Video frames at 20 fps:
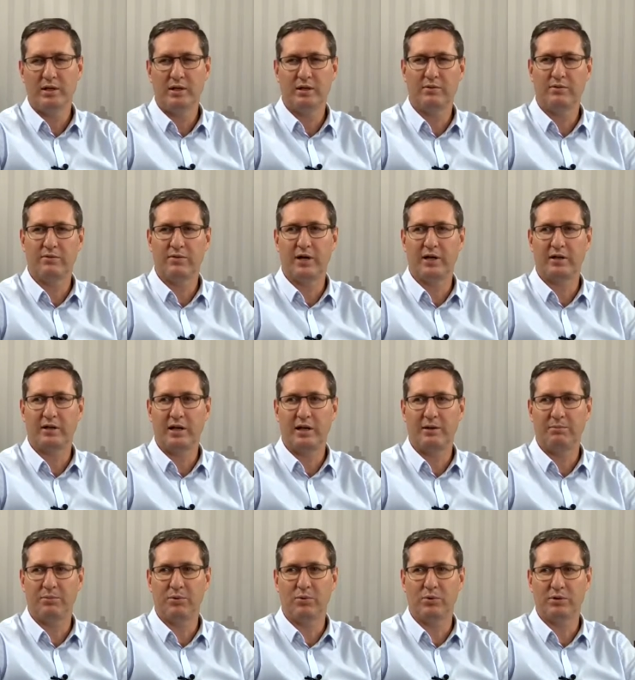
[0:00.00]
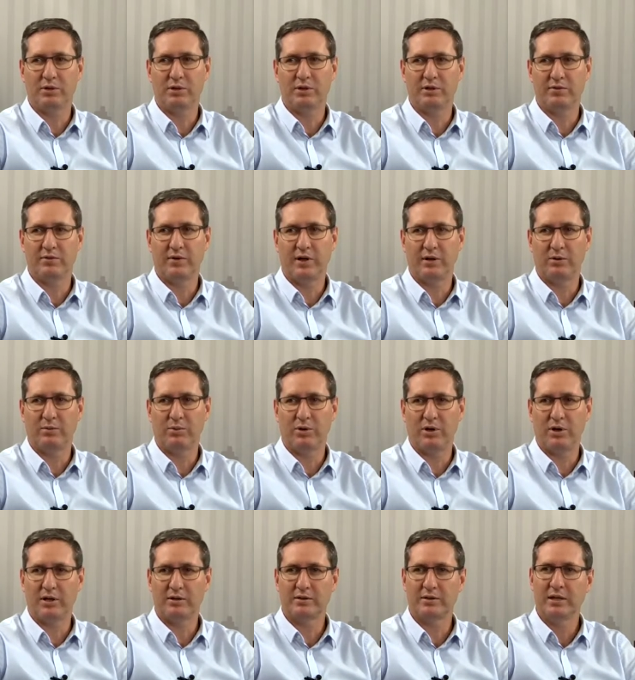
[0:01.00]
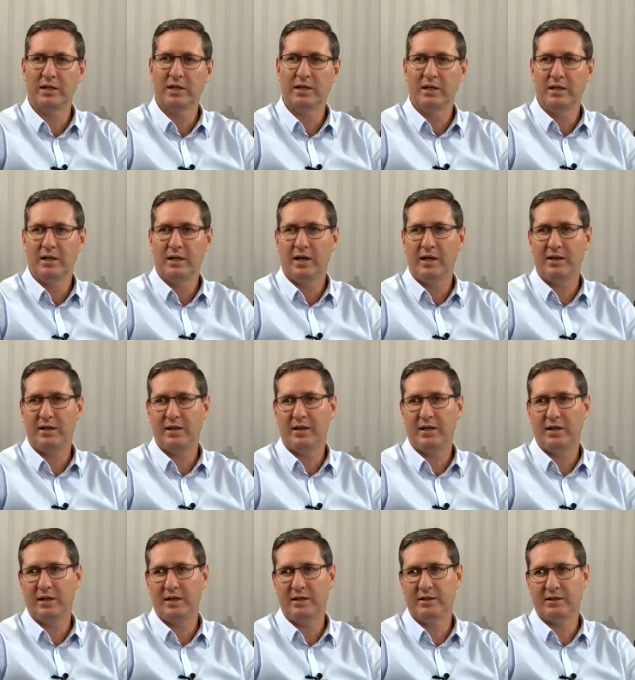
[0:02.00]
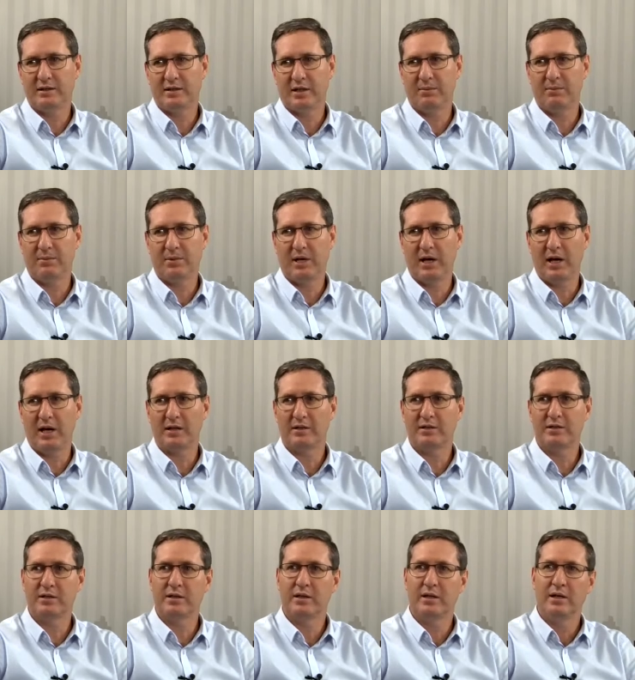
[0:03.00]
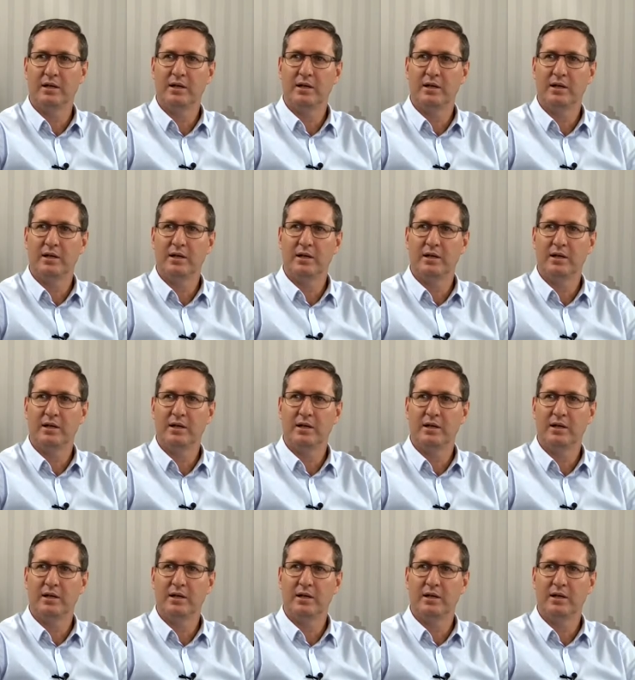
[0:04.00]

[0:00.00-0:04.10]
in fact, imported as final product. And then there is some gas